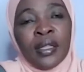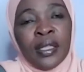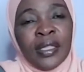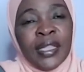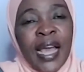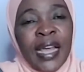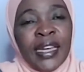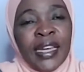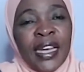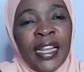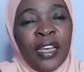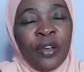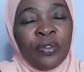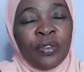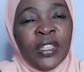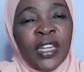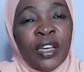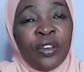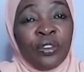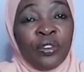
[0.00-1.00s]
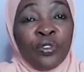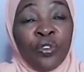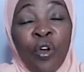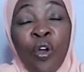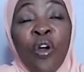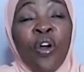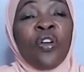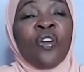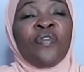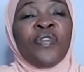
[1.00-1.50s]
That link will take you to
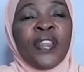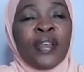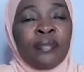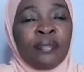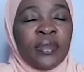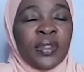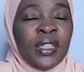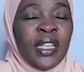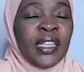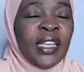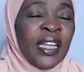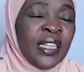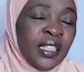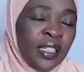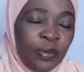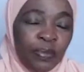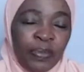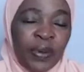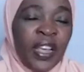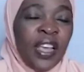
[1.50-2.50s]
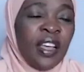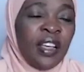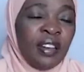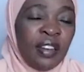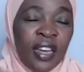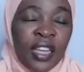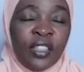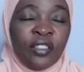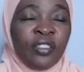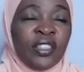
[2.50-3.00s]
all of them. They just play
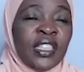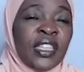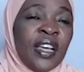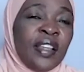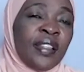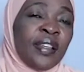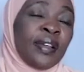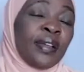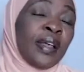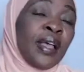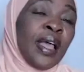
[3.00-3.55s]
next to each other.